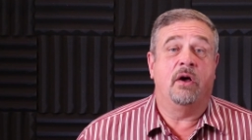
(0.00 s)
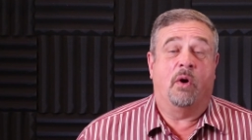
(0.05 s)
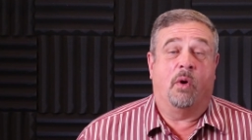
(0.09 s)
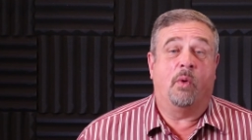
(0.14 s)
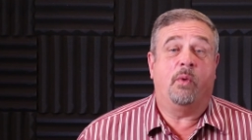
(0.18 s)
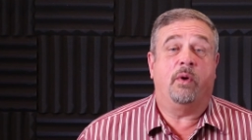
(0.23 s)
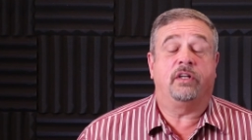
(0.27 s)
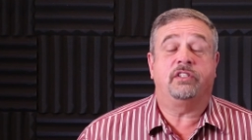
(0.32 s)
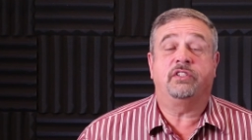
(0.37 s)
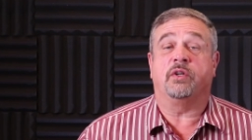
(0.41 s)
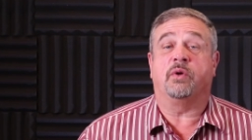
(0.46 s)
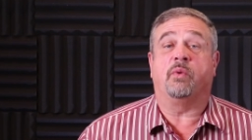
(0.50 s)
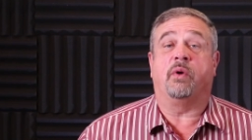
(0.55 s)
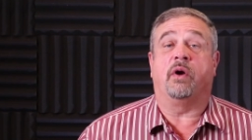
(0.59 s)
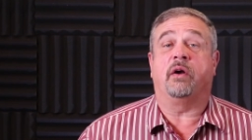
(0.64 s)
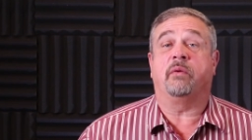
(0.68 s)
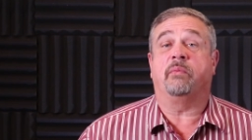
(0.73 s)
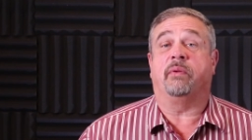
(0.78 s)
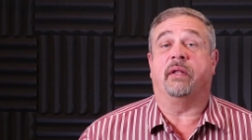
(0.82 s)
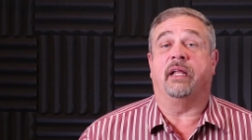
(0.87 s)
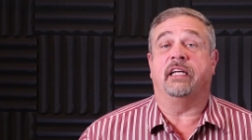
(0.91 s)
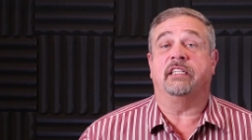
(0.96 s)
or at your
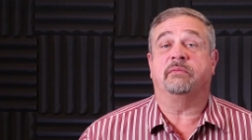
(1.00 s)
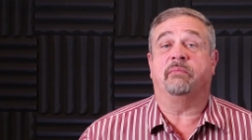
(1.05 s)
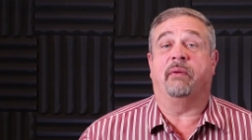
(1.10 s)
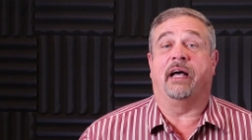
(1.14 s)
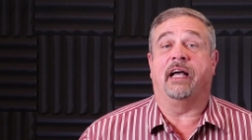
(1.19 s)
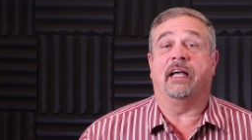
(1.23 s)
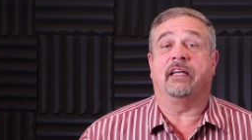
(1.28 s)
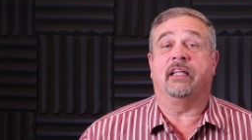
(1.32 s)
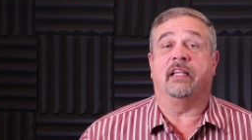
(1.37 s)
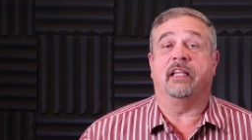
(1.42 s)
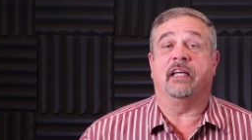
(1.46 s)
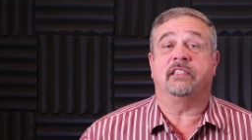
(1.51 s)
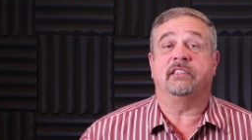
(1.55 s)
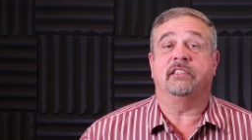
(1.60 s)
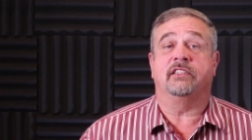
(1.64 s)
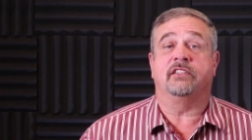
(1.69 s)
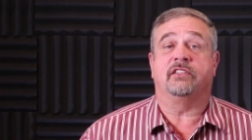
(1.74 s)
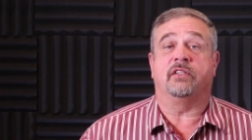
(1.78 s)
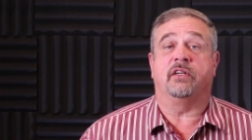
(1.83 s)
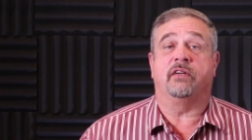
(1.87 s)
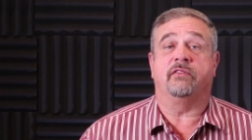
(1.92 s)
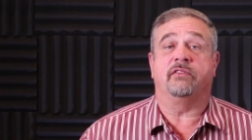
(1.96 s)
workplace by a collection
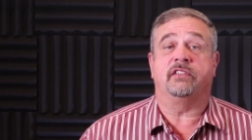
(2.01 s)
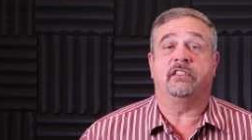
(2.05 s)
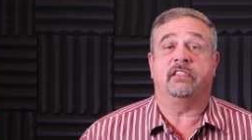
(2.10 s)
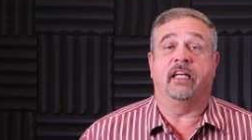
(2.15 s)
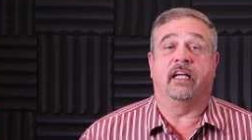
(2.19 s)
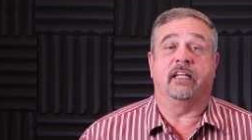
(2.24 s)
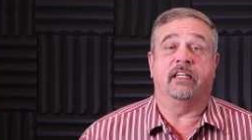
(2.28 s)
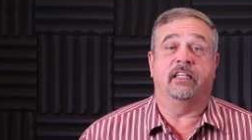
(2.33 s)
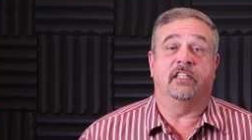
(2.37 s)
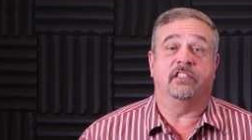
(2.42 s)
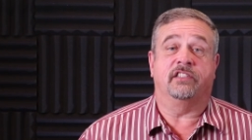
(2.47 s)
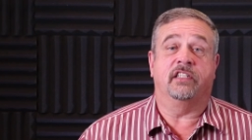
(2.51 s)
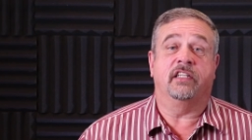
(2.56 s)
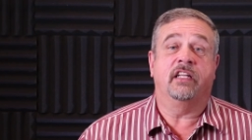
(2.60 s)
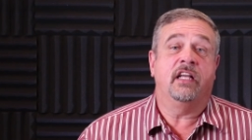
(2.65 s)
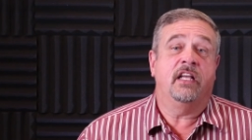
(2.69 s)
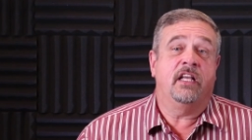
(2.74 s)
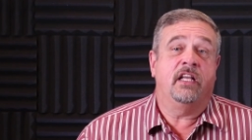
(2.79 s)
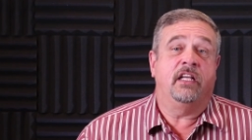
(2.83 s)
service technician